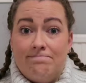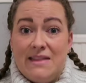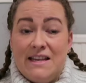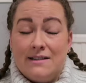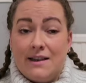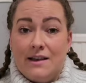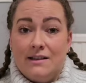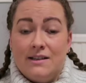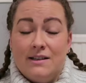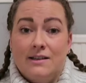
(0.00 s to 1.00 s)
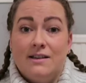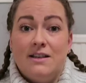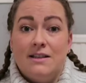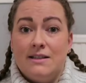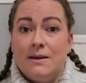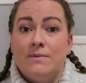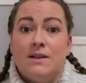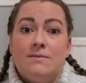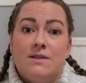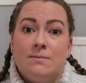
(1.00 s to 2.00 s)
these kind of
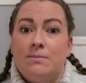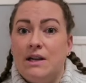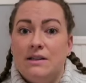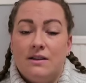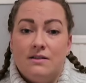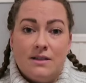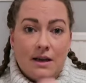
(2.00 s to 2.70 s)
symptoms and breakdowns